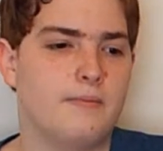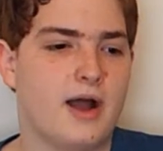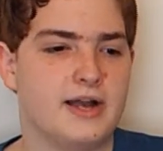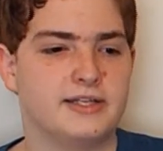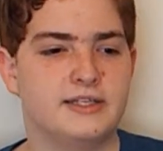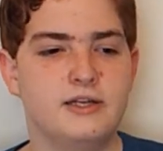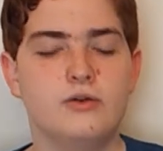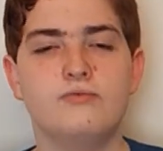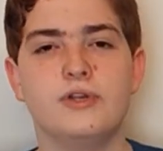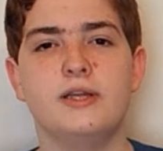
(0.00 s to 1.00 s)
I
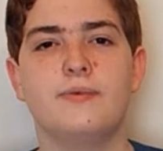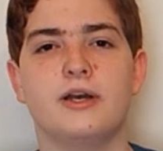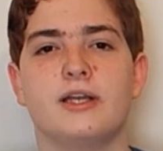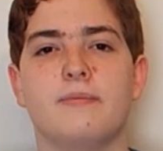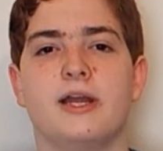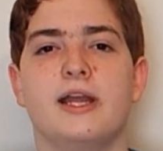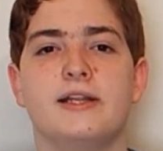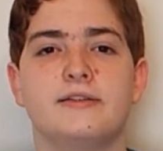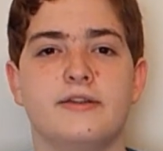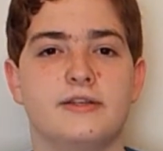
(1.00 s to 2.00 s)
still really want to get my
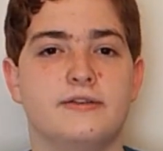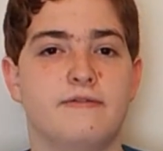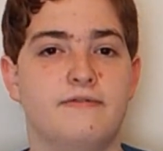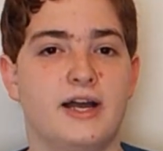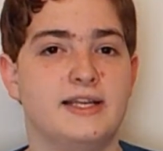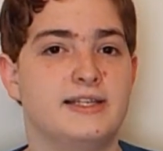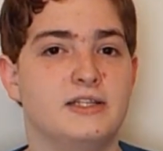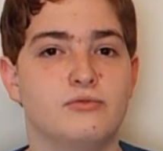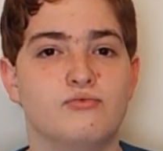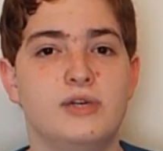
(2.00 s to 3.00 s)
hands on this device.
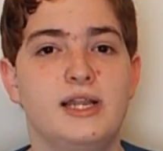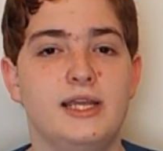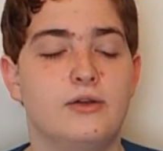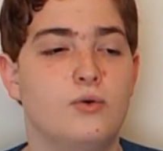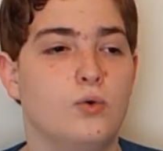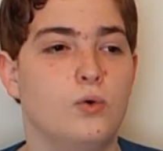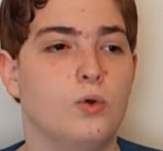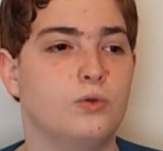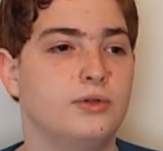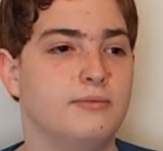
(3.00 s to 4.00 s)
It's really
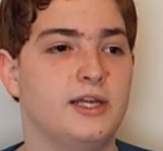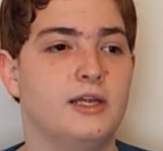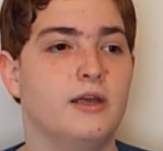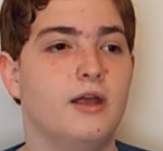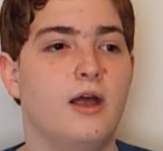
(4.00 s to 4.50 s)
cool to me.